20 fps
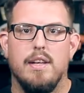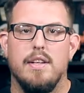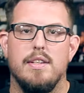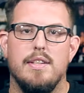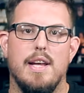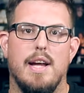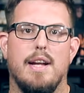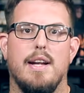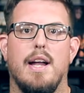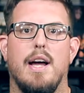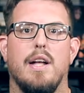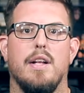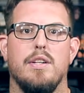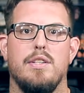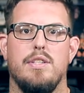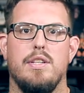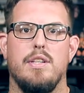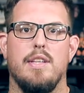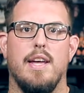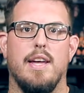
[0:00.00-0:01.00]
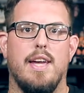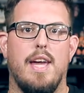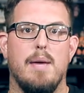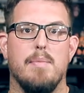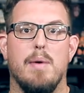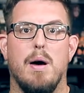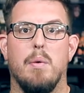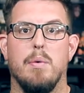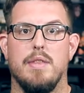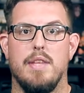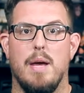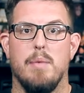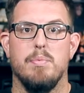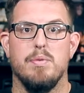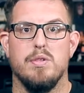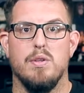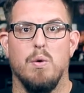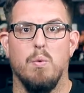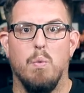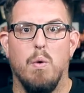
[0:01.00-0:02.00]
technology that came out with the
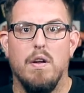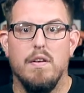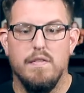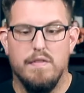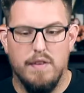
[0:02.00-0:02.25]
Episode 1